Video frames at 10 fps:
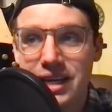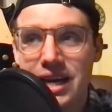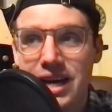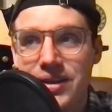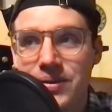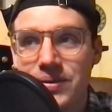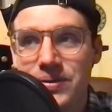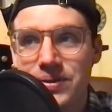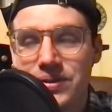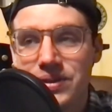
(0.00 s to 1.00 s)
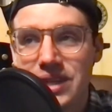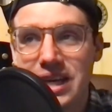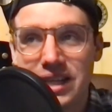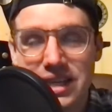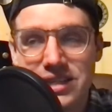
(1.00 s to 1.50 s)
At
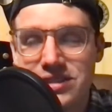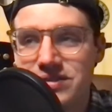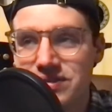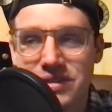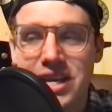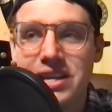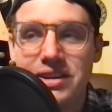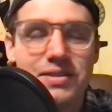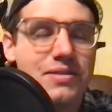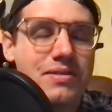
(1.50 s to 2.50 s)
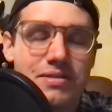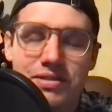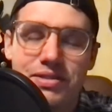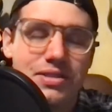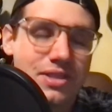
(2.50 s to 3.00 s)
least in
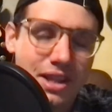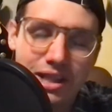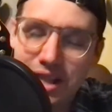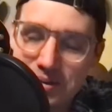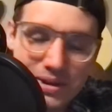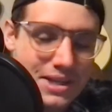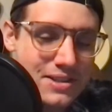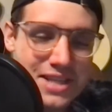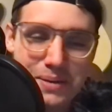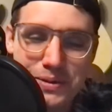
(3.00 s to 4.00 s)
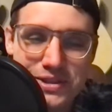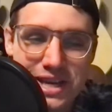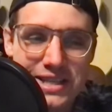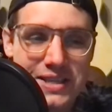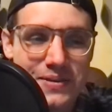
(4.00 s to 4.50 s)
the limited sample
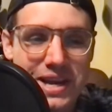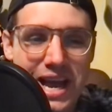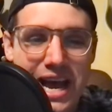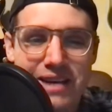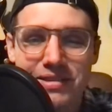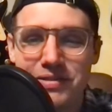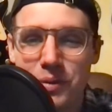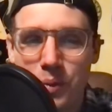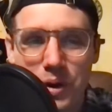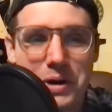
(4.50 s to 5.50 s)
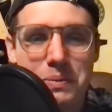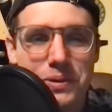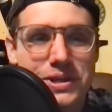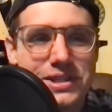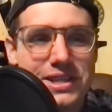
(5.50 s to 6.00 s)
size that we have of a one
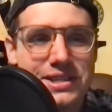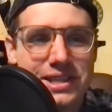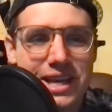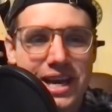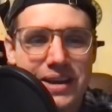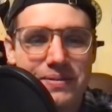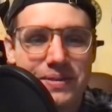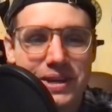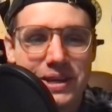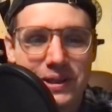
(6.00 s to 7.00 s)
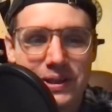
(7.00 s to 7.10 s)
preseason game, he